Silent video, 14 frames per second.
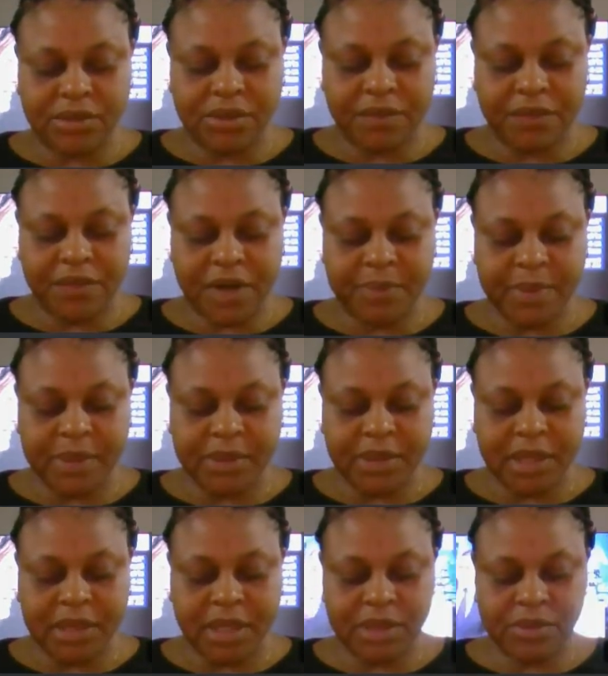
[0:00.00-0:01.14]
different
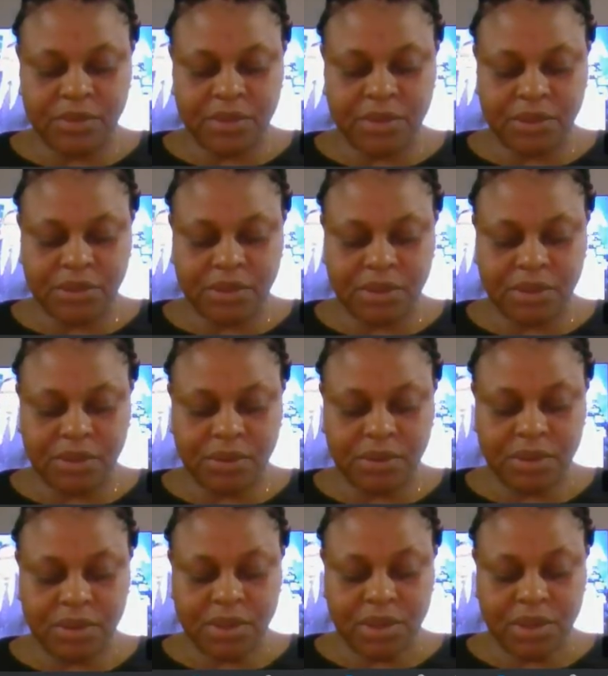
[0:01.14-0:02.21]
patient educational